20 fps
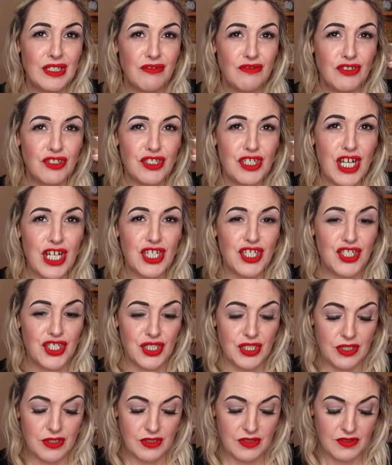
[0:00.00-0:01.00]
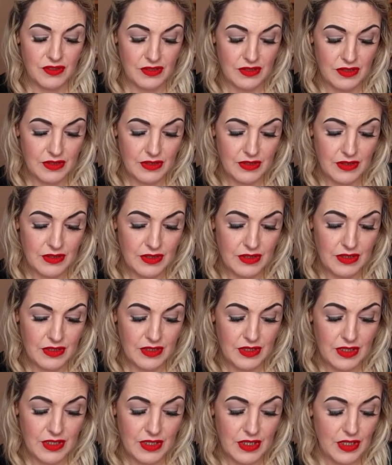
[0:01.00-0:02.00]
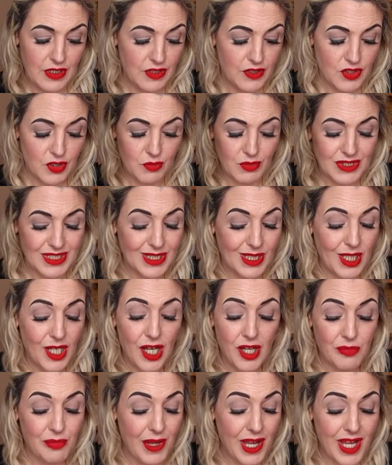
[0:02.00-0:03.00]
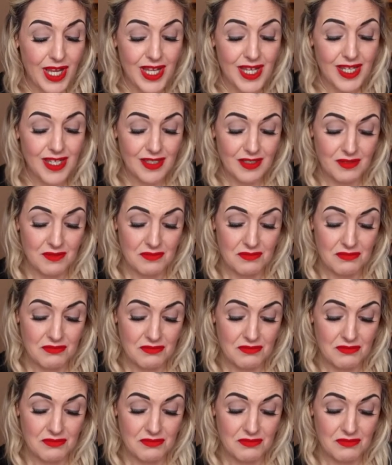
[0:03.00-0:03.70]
rejection. Someone's in a lot of pain.